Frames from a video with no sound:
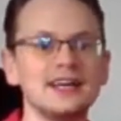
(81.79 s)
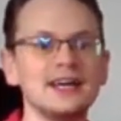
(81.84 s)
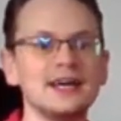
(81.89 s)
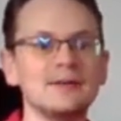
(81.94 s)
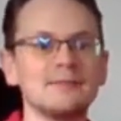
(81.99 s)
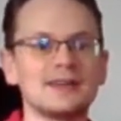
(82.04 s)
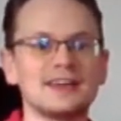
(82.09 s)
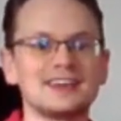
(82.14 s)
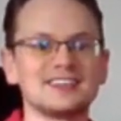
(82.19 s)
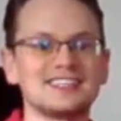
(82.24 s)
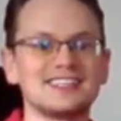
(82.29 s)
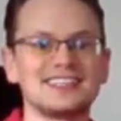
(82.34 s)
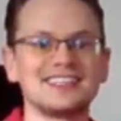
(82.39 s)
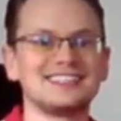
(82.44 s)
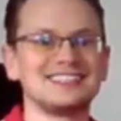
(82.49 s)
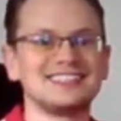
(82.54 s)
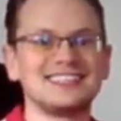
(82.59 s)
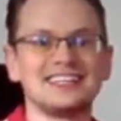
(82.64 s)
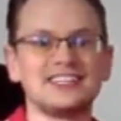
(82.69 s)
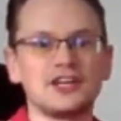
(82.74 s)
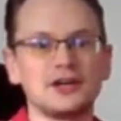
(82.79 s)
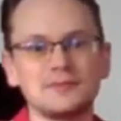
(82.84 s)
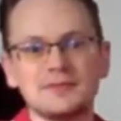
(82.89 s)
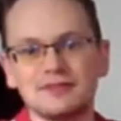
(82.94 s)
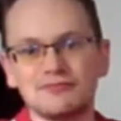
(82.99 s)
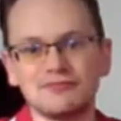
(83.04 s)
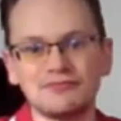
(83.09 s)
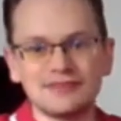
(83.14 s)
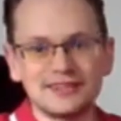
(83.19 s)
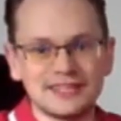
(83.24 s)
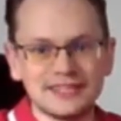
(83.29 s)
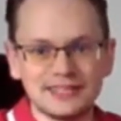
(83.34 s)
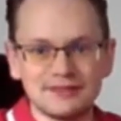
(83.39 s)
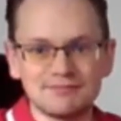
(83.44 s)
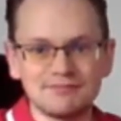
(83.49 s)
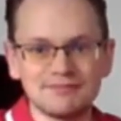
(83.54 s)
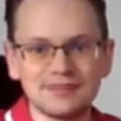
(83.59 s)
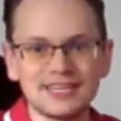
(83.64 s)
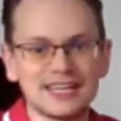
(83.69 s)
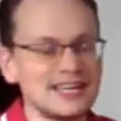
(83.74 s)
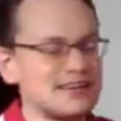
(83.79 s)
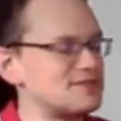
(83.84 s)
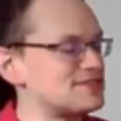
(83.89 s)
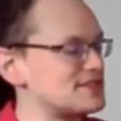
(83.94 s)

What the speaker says: because at the end of the day nobody really gives